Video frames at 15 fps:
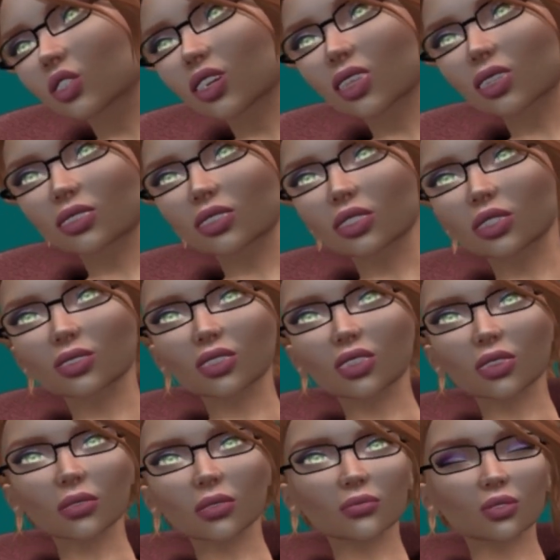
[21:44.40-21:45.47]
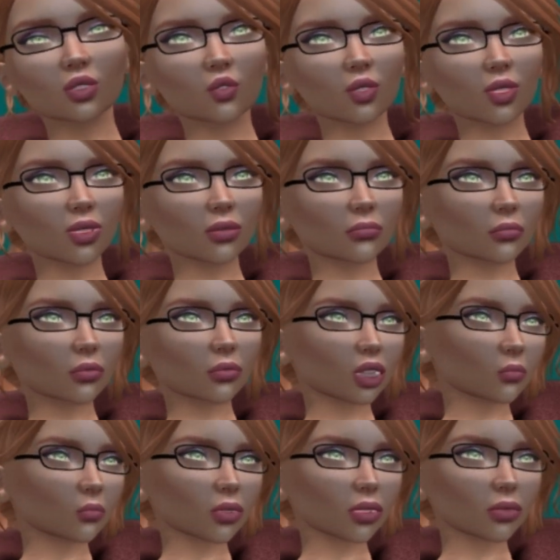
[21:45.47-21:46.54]
then I am at higher risk
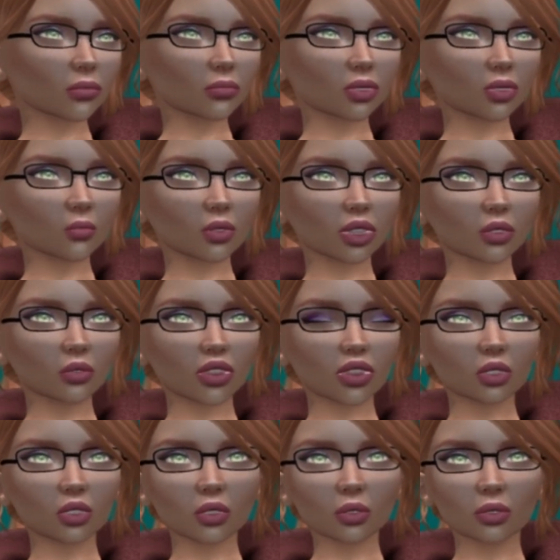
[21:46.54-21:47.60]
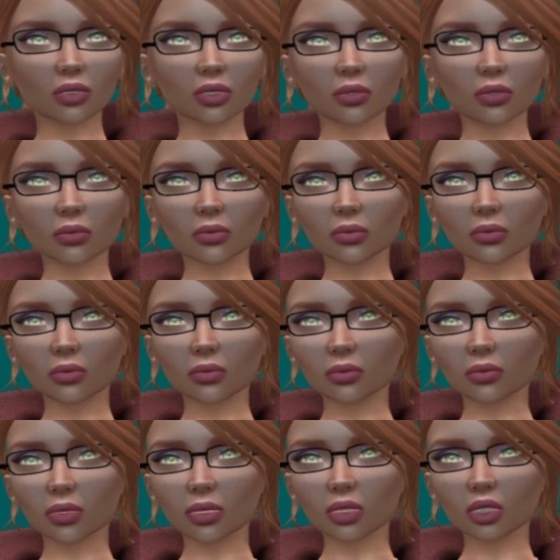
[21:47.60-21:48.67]
of having an exacerbation, which
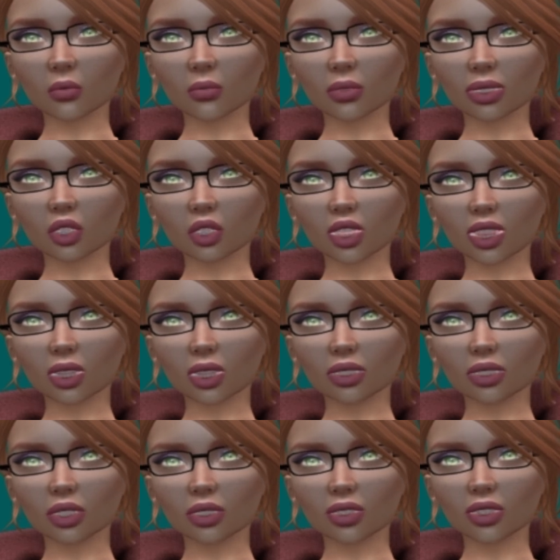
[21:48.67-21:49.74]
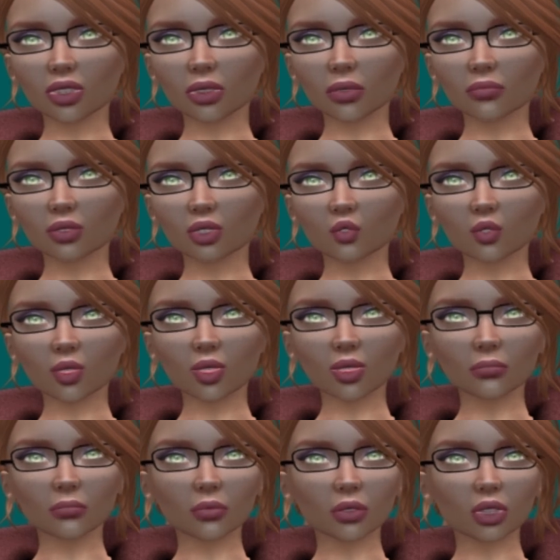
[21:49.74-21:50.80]
I don't want to do. I
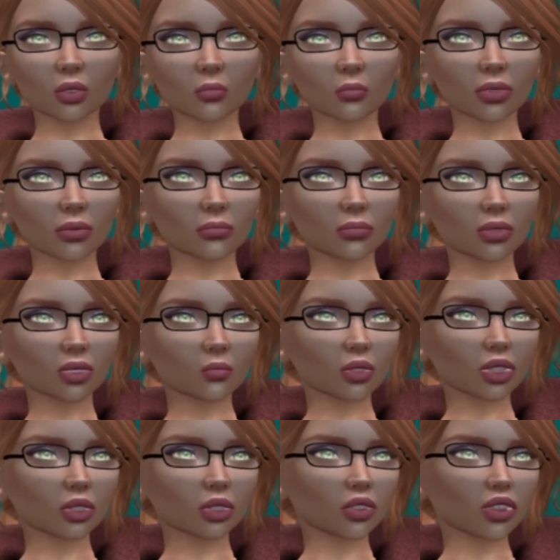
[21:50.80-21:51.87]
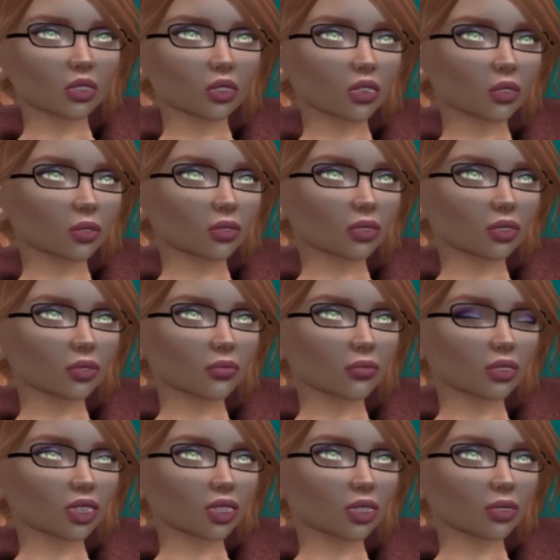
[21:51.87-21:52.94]
hate being in the hospital. I
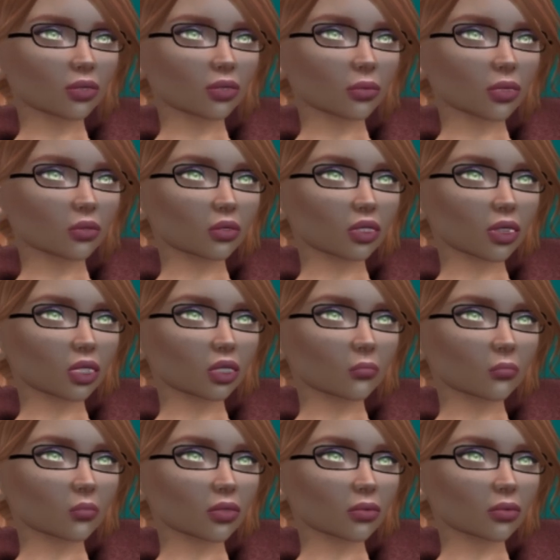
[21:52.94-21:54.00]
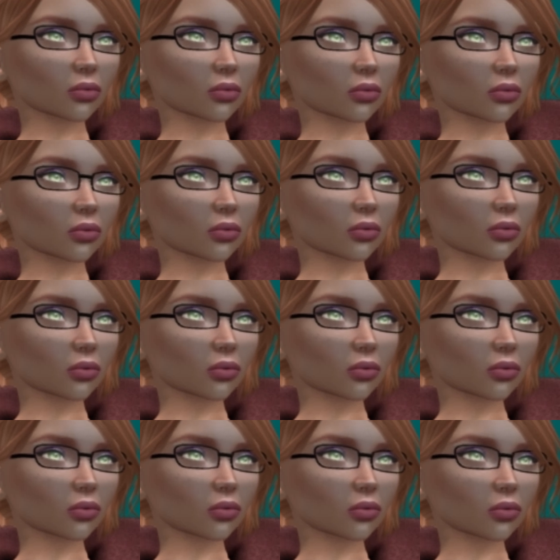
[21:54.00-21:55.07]
really do. I love the fact that they
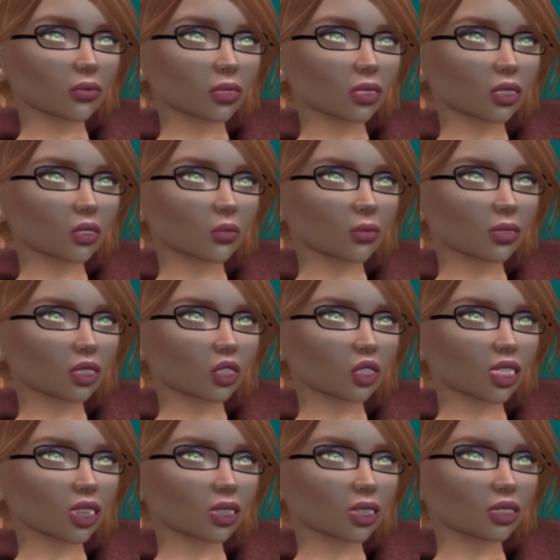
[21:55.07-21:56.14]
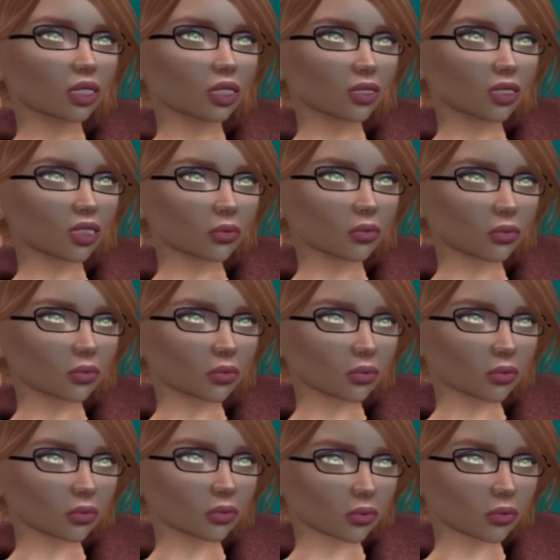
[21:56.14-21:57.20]
take care of me and they do what I need, but I
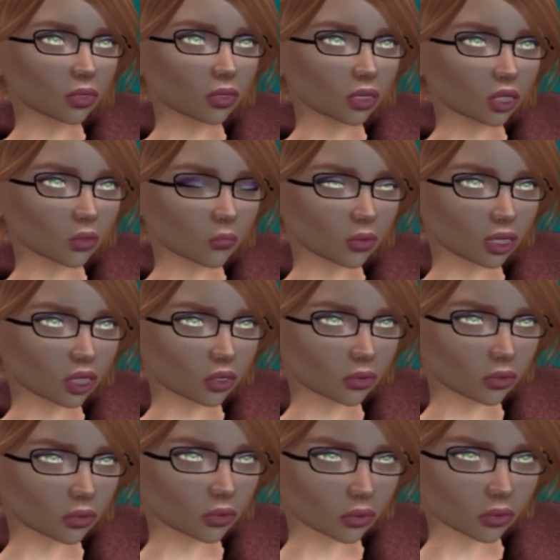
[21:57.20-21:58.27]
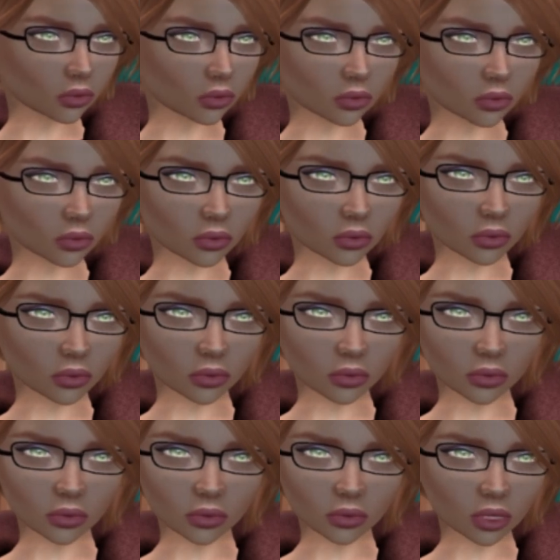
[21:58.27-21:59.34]
hate being in the hospital. I'd rather be
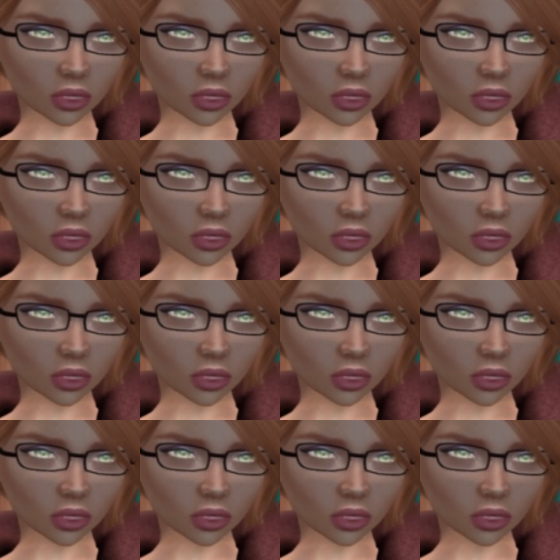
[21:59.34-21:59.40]
home.